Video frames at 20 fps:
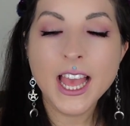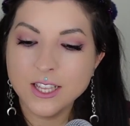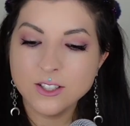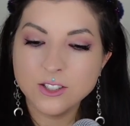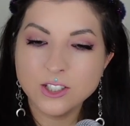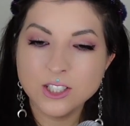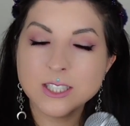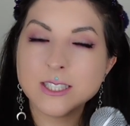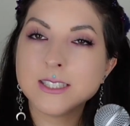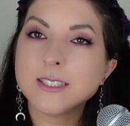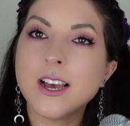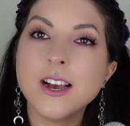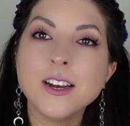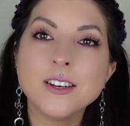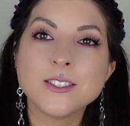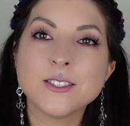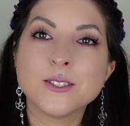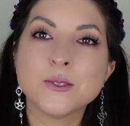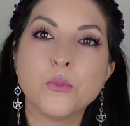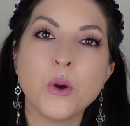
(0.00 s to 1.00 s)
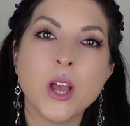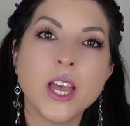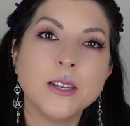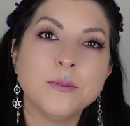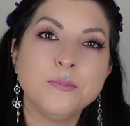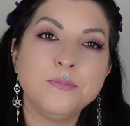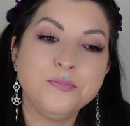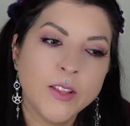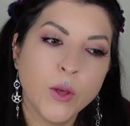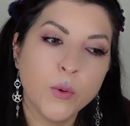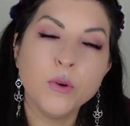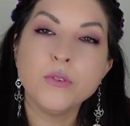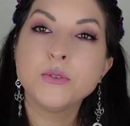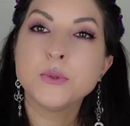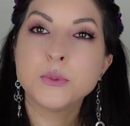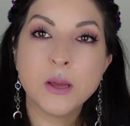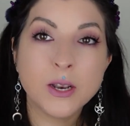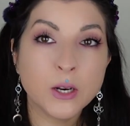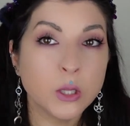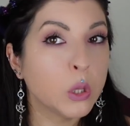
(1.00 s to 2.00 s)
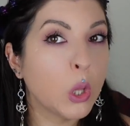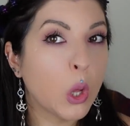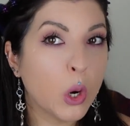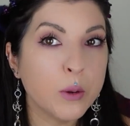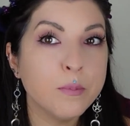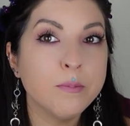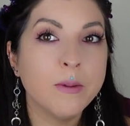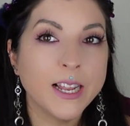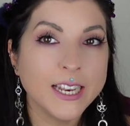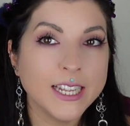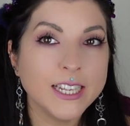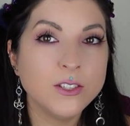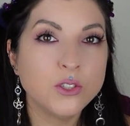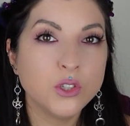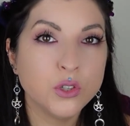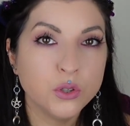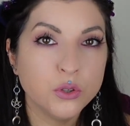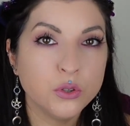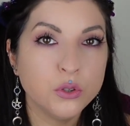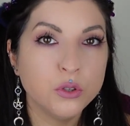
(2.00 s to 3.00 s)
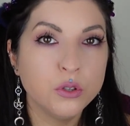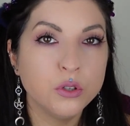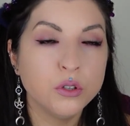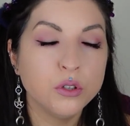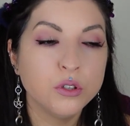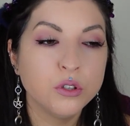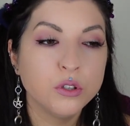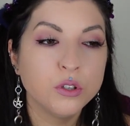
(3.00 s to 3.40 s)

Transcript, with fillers: It just sucks when we've spent a lot of money to